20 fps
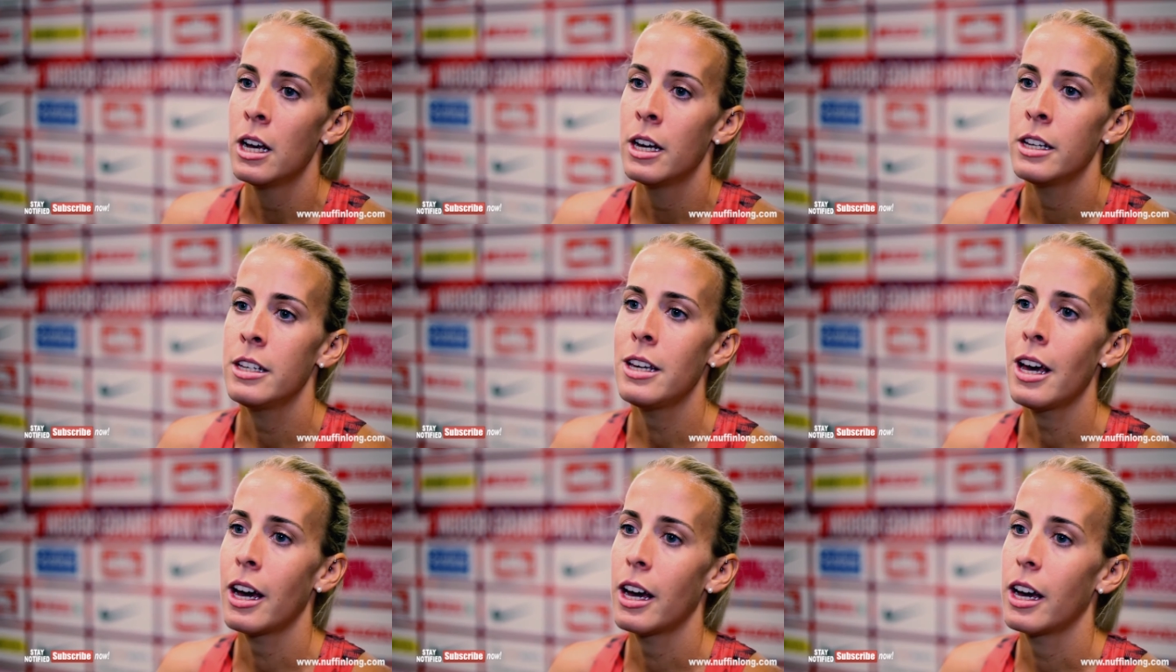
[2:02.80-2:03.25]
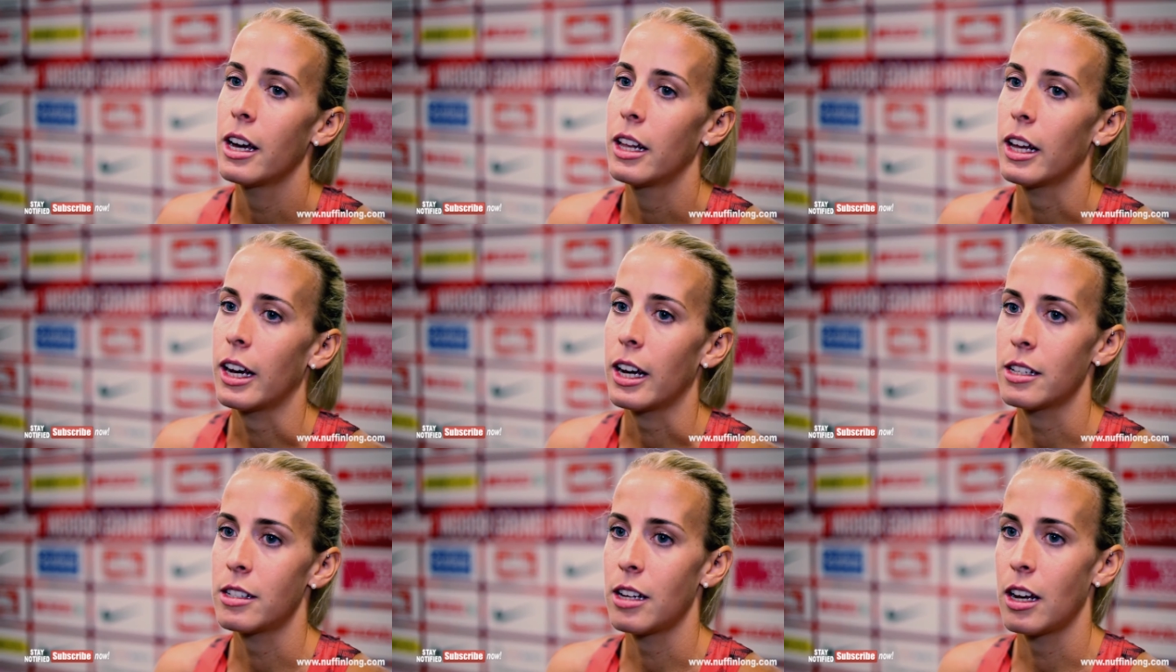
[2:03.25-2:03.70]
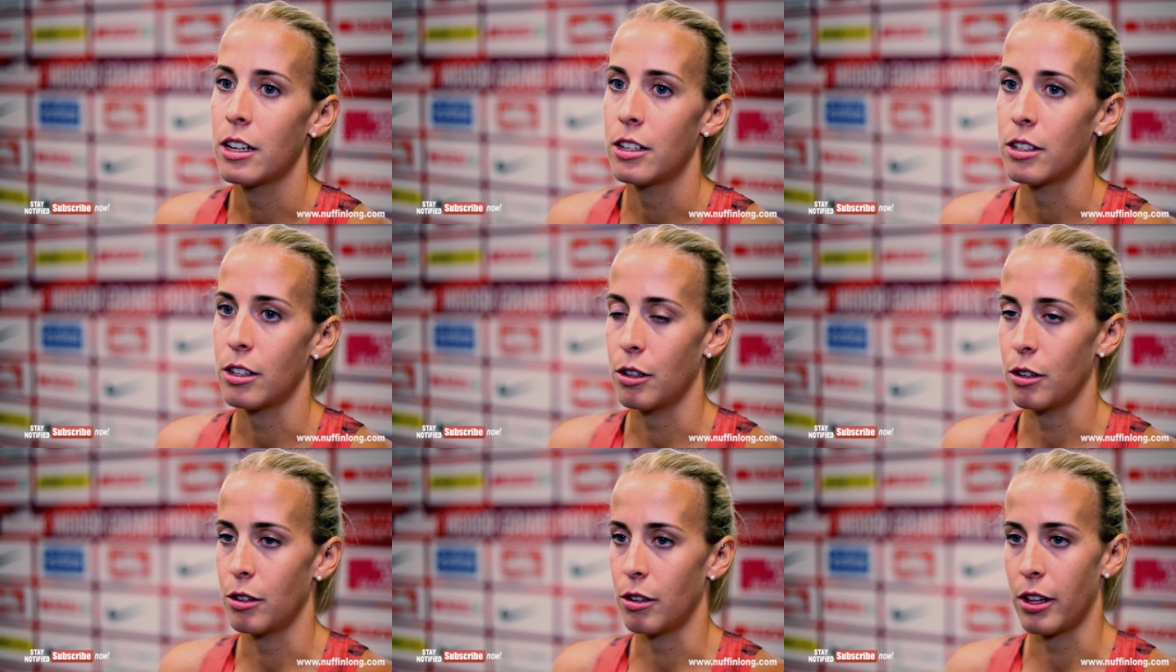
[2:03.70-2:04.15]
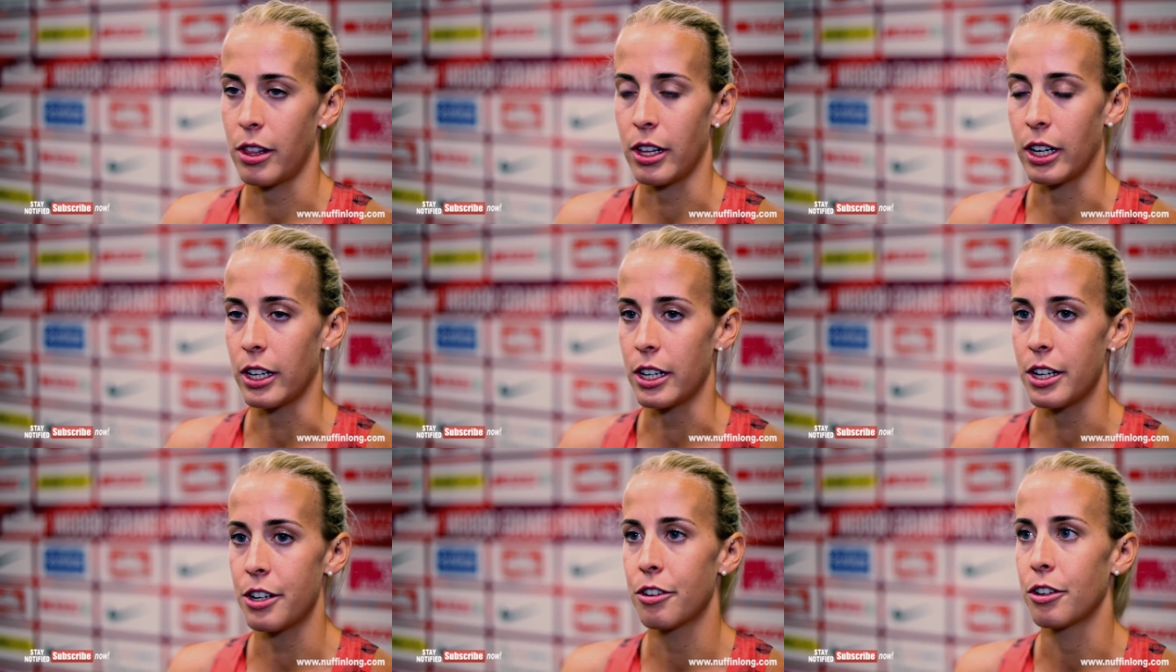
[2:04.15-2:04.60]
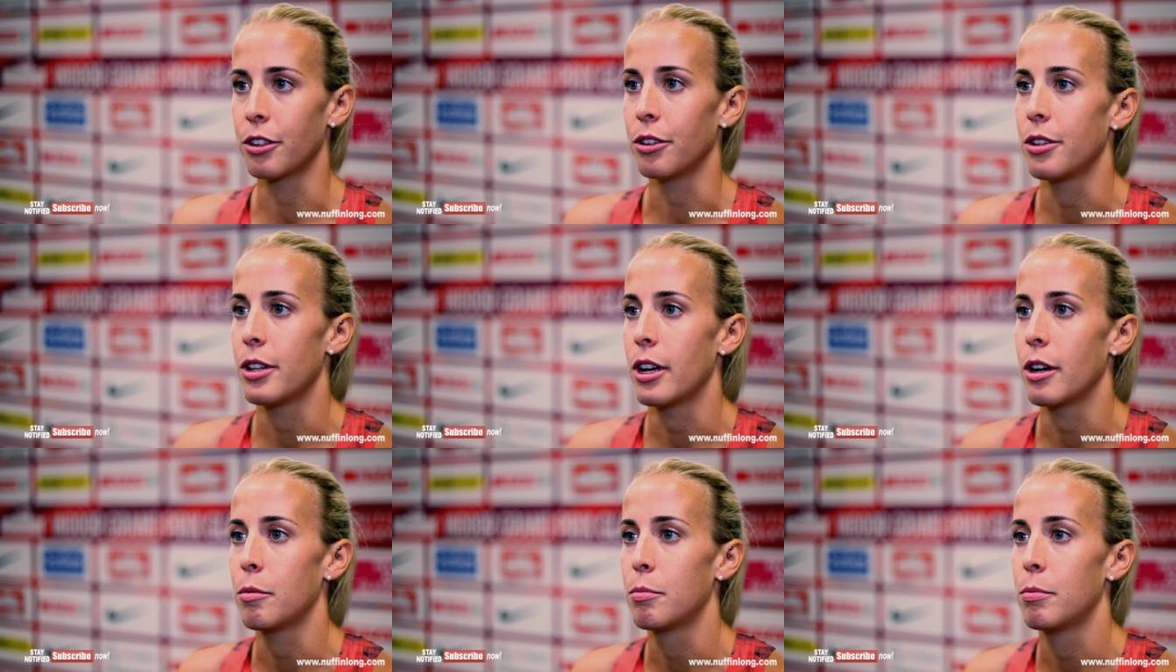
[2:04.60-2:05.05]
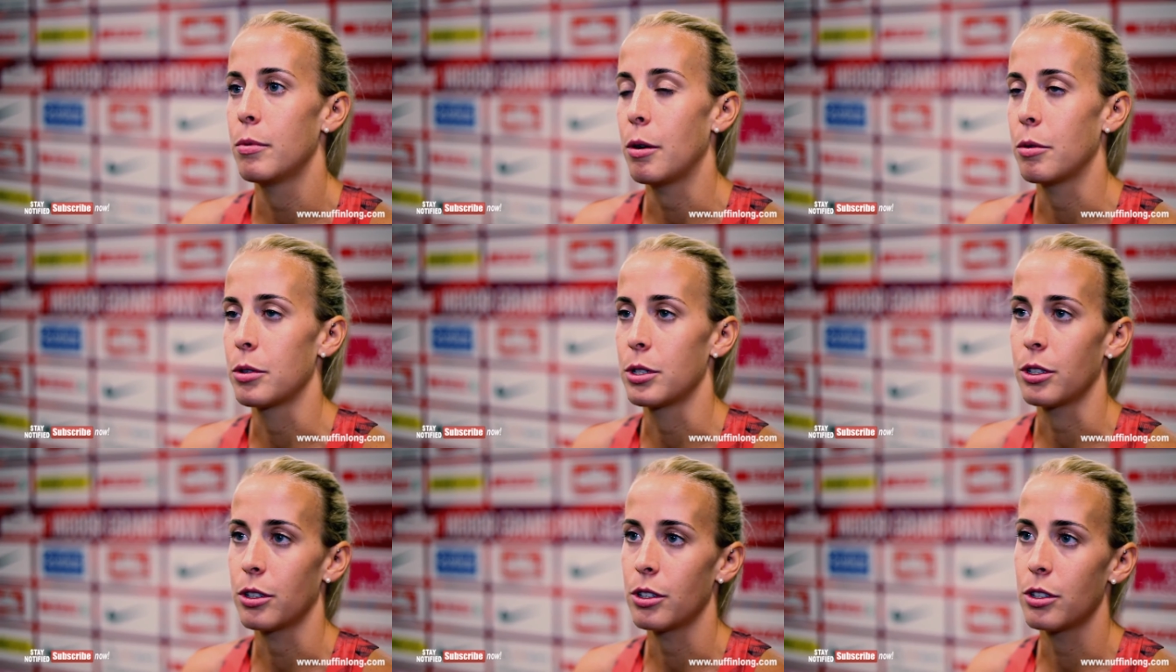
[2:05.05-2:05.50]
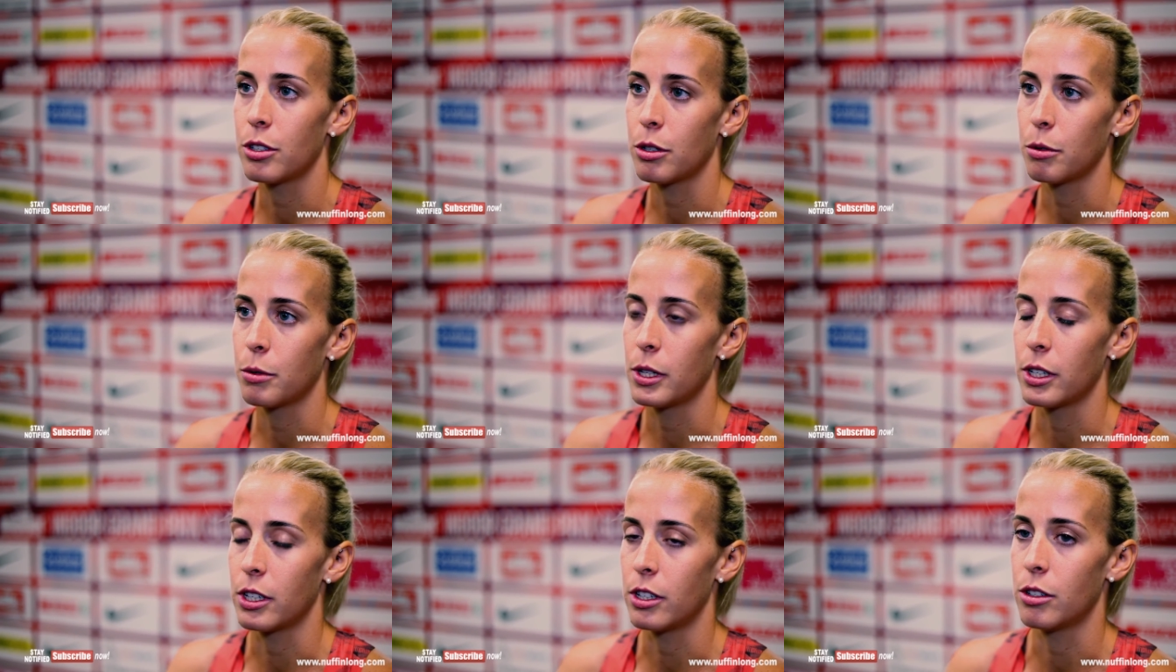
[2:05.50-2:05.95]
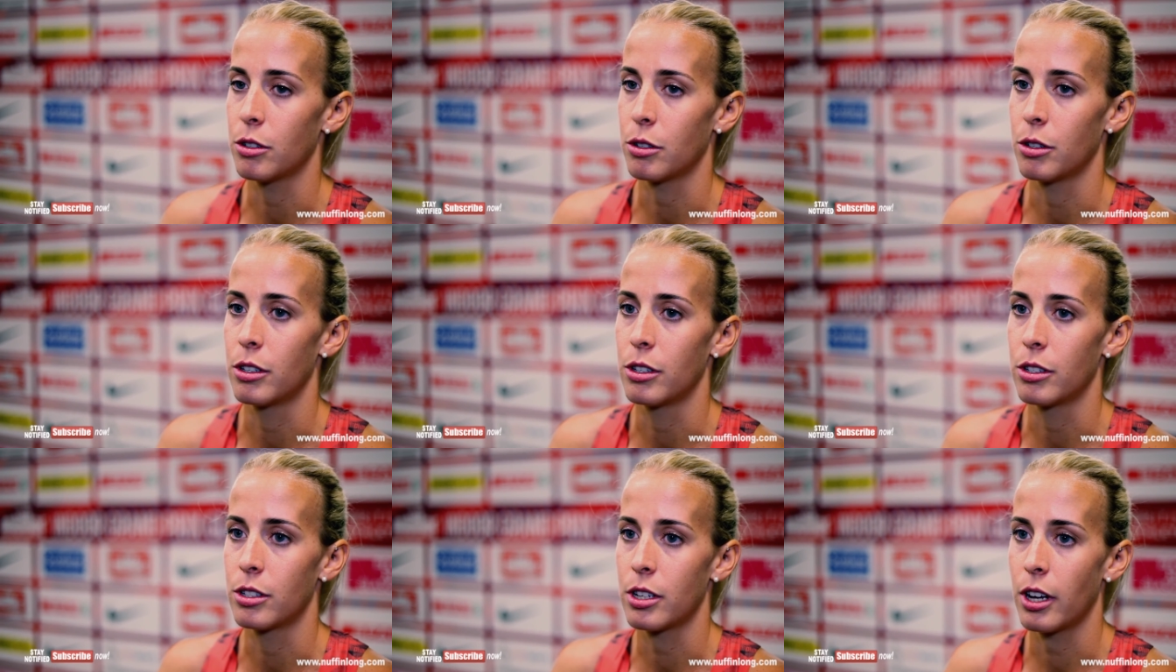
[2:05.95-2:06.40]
Yeah, like I said, I think a year ago that I wasn't going to do world indoors.